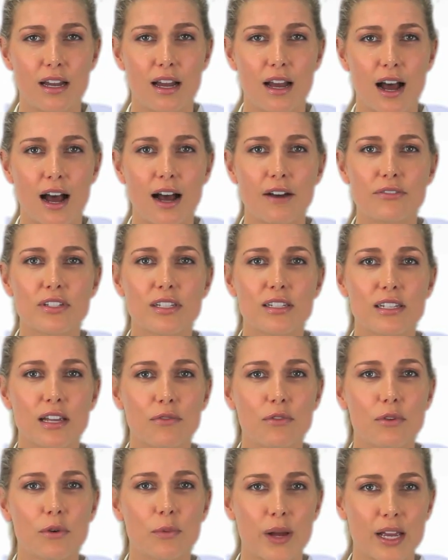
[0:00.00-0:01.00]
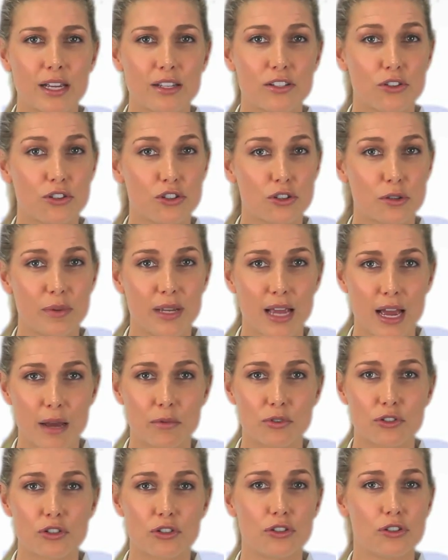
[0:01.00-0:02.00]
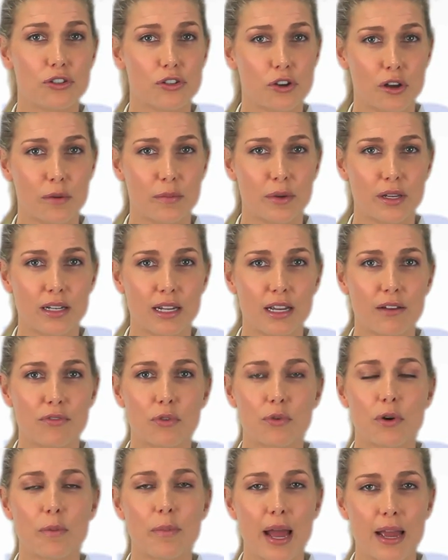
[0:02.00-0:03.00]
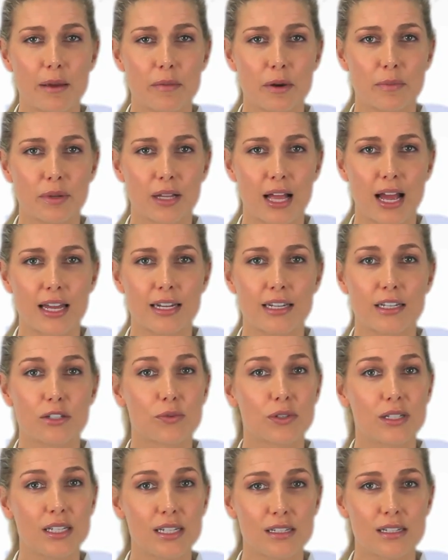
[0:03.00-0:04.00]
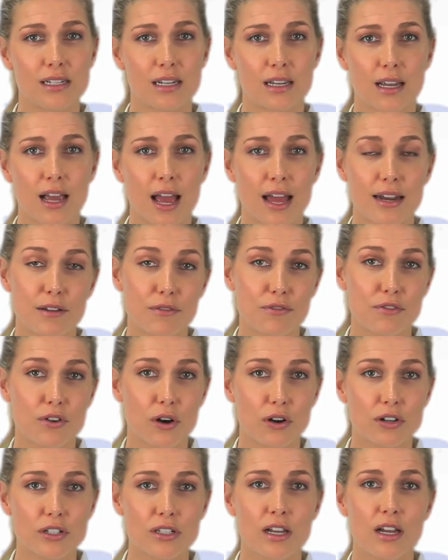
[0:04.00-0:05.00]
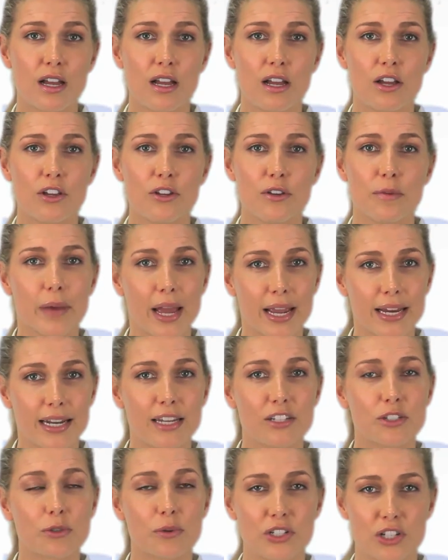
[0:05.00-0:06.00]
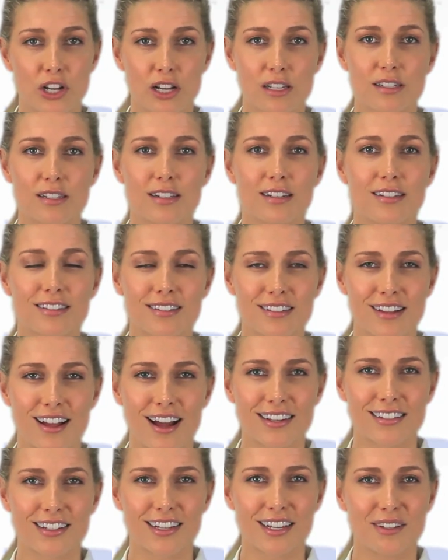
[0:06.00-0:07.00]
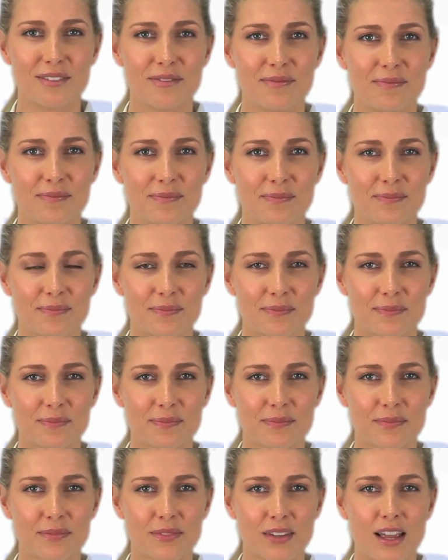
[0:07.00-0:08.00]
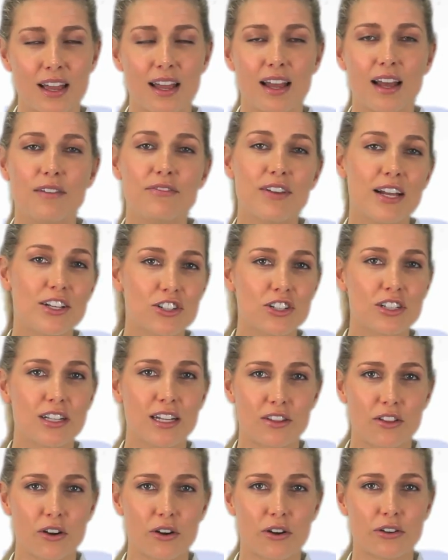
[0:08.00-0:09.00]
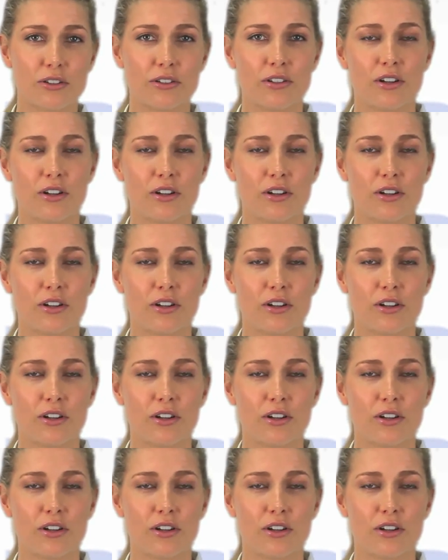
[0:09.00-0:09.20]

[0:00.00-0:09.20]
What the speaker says: After several weeks, you should be able to determine if the repayment plan is realistic, and if not, you may need to adjust it slightly. Eventually though,